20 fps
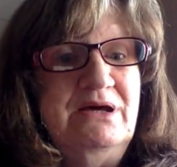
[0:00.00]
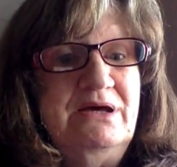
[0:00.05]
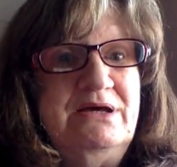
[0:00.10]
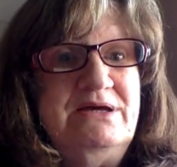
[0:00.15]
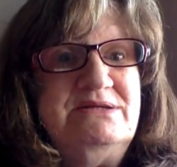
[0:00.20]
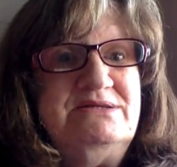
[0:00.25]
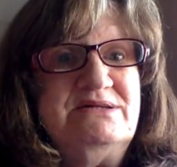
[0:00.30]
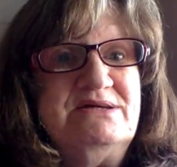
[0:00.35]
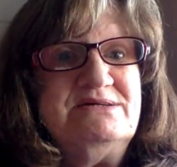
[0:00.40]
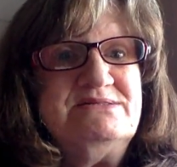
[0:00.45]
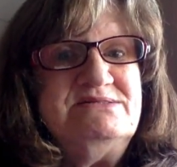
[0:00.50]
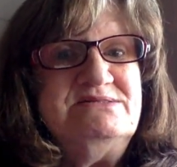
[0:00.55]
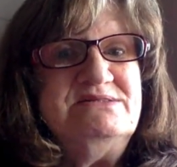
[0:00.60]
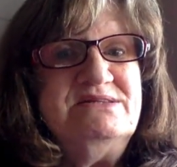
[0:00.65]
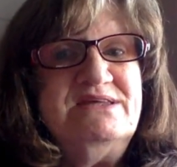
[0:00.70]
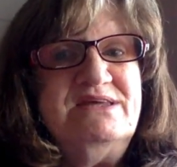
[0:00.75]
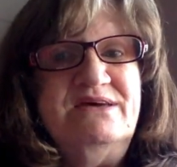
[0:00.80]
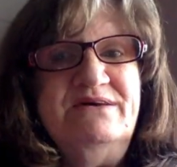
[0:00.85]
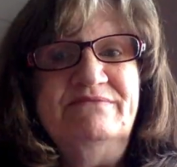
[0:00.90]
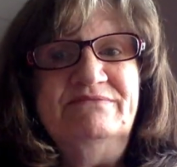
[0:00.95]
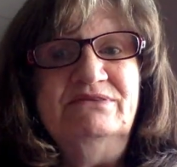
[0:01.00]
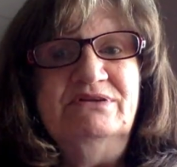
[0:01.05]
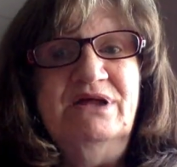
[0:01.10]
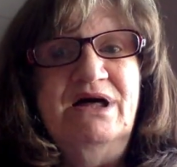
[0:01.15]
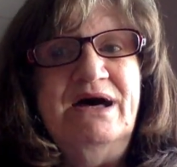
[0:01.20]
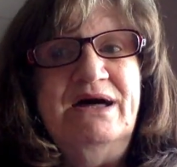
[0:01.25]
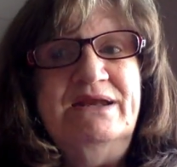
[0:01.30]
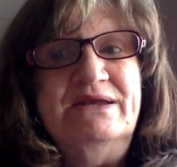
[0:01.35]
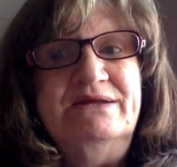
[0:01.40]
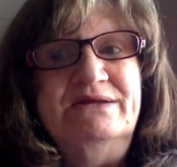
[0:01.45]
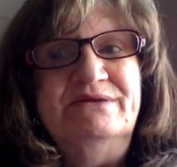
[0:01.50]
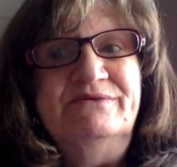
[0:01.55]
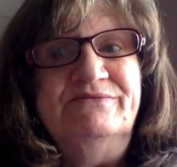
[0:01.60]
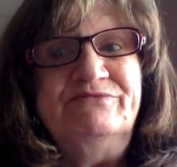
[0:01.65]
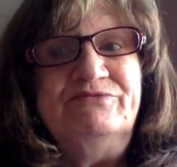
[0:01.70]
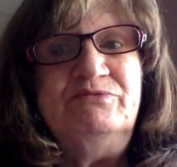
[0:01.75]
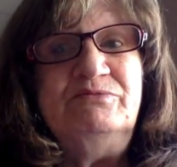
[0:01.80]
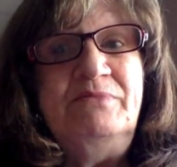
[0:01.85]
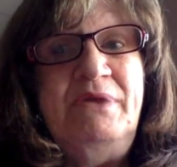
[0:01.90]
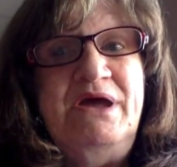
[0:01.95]
He doesn't give a lot of
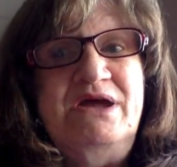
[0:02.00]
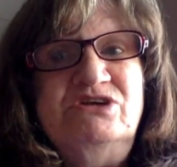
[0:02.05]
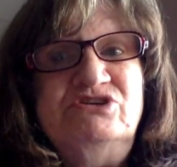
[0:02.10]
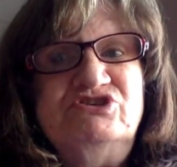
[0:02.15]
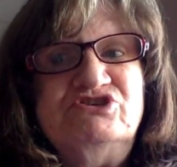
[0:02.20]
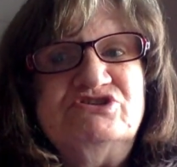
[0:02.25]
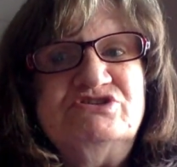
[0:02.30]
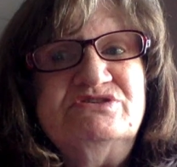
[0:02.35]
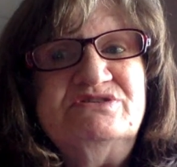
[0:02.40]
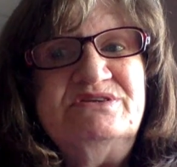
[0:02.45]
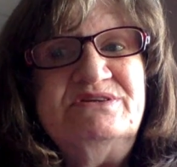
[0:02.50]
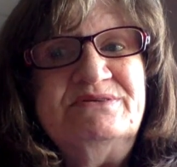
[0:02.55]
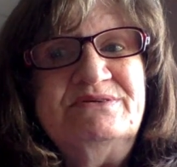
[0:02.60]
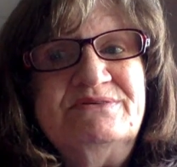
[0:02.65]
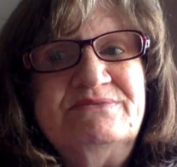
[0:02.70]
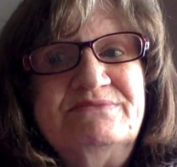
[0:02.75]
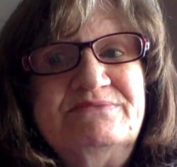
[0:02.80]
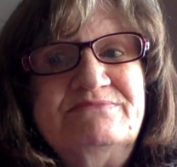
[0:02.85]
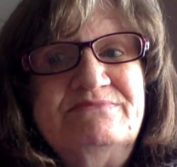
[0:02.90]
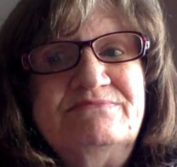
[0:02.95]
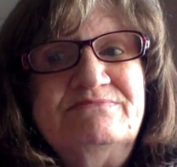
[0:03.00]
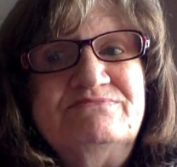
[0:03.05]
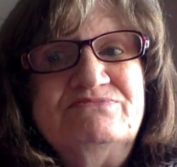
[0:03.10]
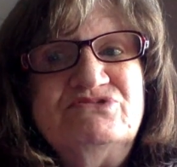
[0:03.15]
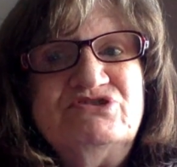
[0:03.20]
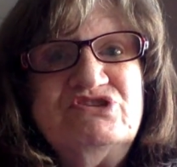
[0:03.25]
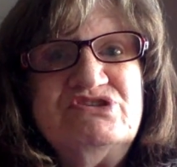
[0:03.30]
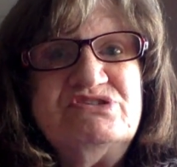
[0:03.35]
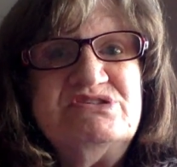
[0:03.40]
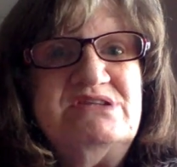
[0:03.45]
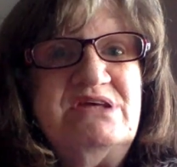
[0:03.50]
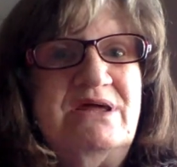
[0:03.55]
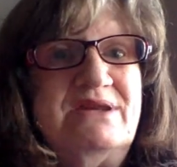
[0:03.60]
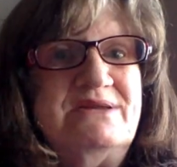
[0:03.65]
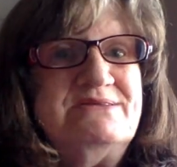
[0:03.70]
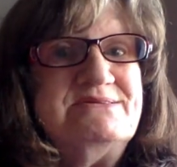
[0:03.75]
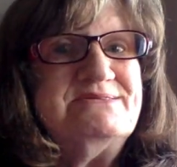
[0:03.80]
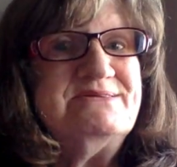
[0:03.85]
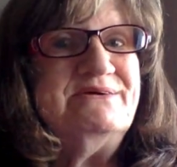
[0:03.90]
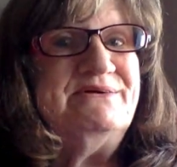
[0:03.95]
information just
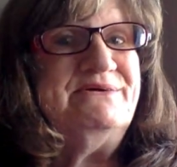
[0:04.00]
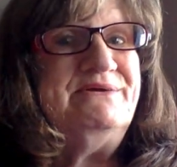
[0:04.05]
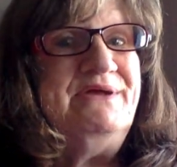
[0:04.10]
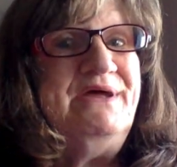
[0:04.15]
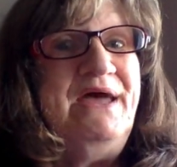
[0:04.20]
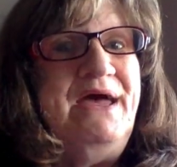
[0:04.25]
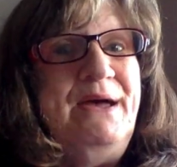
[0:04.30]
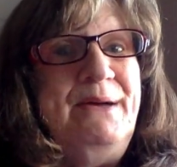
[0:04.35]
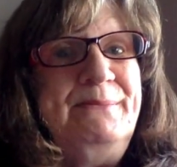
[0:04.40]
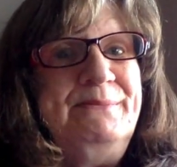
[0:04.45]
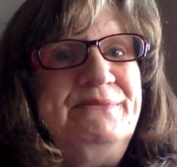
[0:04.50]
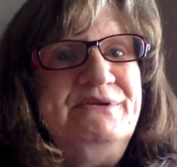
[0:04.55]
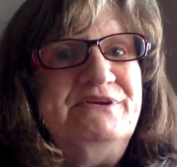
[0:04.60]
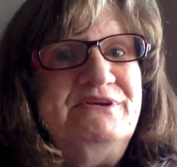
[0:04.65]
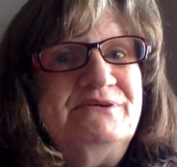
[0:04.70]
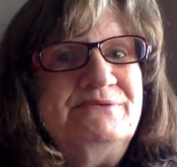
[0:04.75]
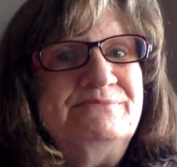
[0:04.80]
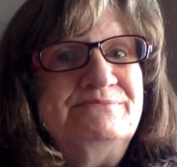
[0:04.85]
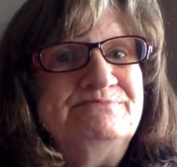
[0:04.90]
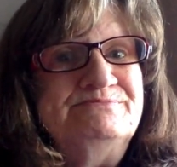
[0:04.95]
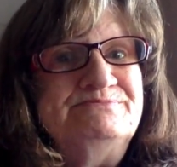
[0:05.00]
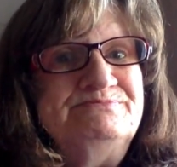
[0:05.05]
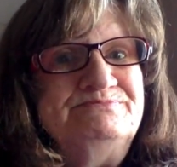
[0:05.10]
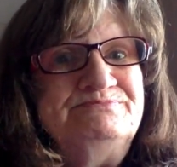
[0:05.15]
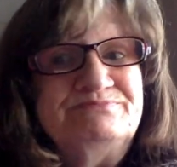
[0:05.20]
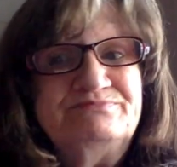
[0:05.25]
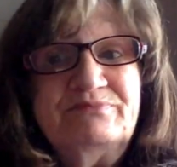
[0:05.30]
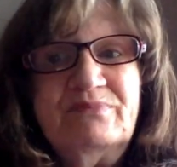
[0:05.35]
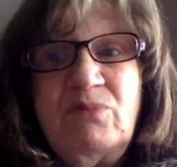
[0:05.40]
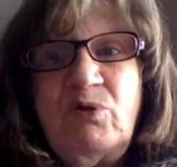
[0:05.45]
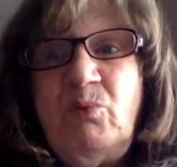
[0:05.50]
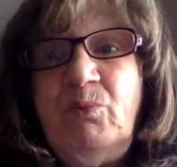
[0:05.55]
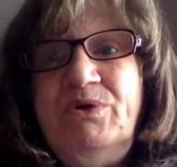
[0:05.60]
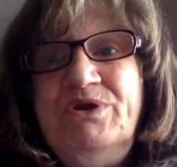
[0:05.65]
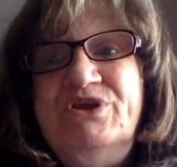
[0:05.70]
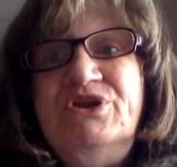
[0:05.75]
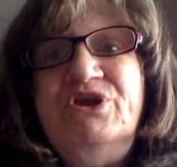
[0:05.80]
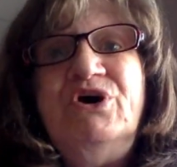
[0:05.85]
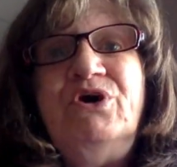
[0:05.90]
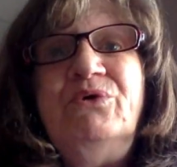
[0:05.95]
that it's going to happen.
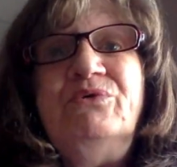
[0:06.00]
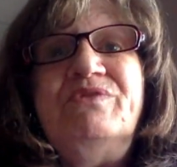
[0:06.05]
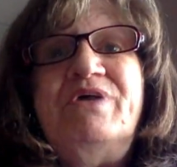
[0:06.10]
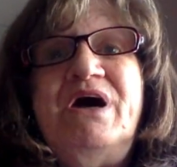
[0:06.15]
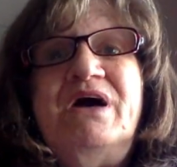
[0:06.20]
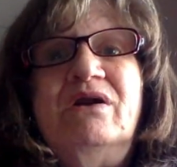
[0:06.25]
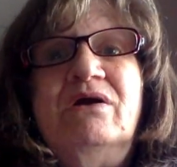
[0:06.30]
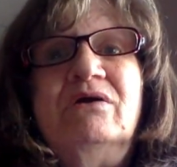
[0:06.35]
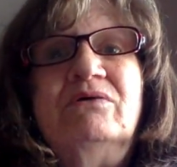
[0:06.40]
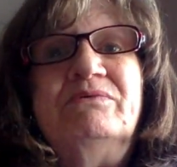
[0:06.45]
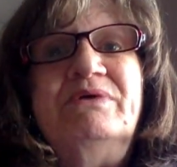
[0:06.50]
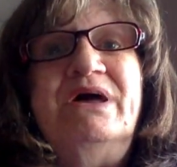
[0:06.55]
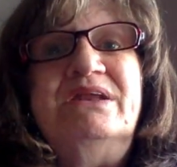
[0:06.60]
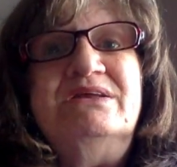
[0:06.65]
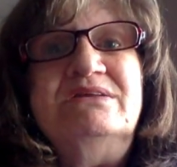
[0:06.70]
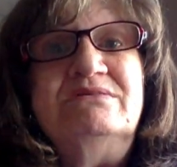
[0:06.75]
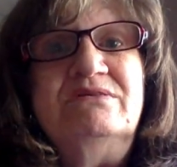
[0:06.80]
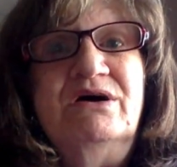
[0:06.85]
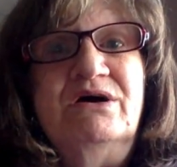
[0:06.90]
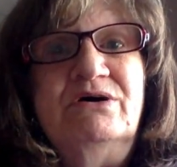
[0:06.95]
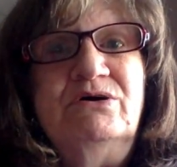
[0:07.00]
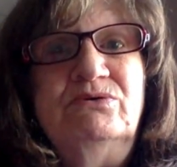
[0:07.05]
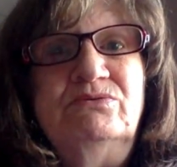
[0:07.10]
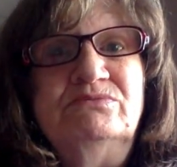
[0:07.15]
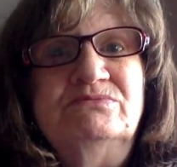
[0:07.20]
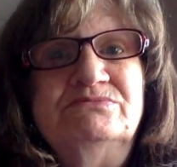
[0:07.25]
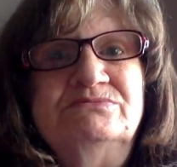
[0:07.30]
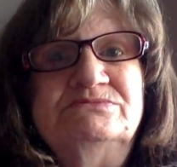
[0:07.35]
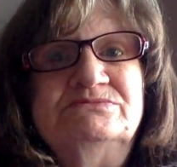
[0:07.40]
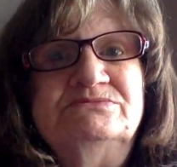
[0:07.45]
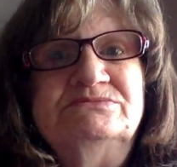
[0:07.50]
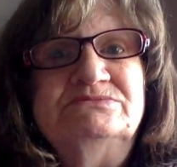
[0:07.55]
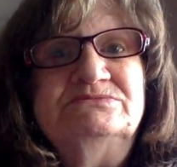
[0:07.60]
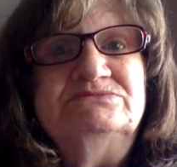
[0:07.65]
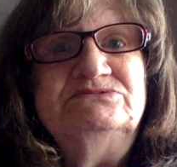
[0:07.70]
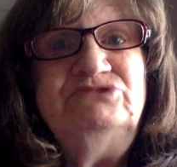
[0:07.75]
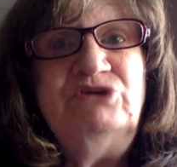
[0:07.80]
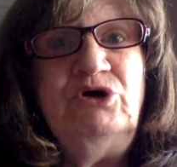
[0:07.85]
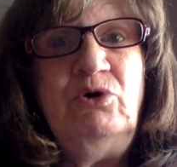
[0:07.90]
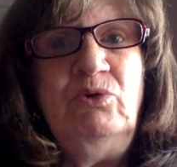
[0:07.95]
We know that already, though,
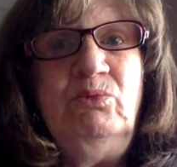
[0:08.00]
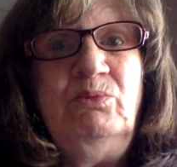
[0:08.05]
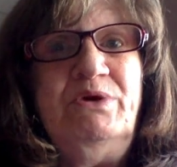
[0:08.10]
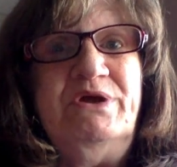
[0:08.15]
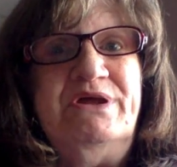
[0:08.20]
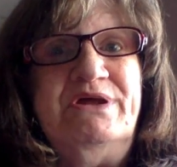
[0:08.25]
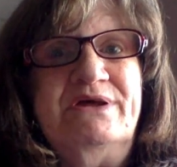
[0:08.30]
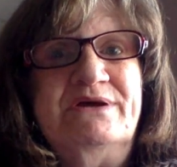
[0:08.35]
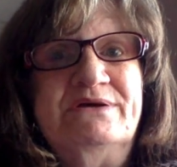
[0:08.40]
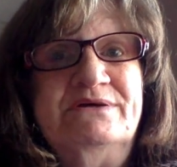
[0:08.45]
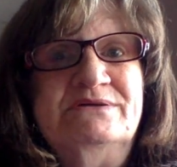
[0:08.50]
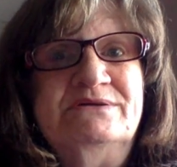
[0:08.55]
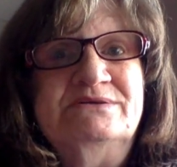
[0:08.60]
don't we?